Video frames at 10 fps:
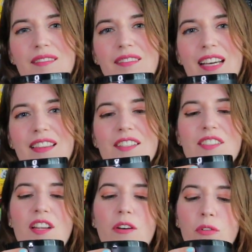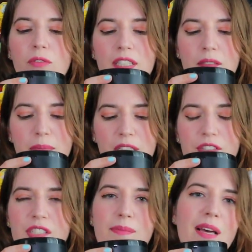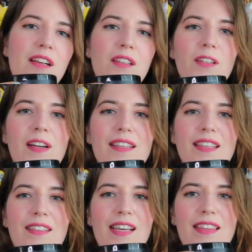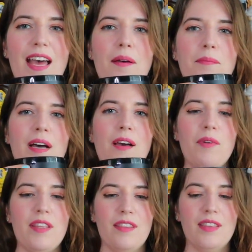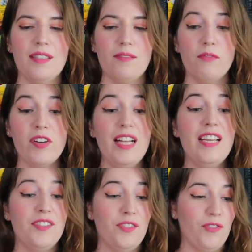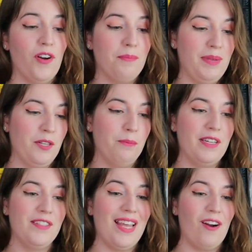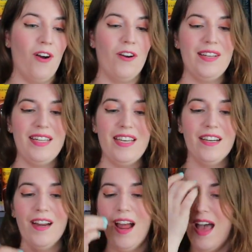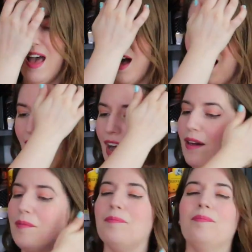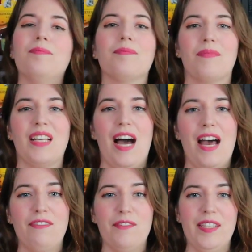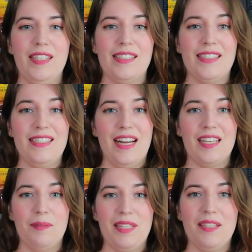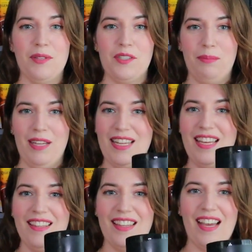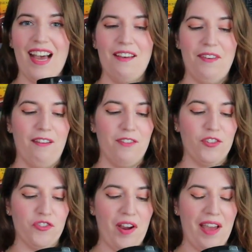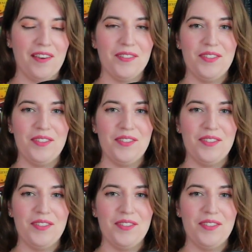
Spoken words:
Like there's no real bitter smell or anything like that, but with the really strong bitter beers that are in here, I have a feeling this is not going to be the most pleasant thing I've ever drank.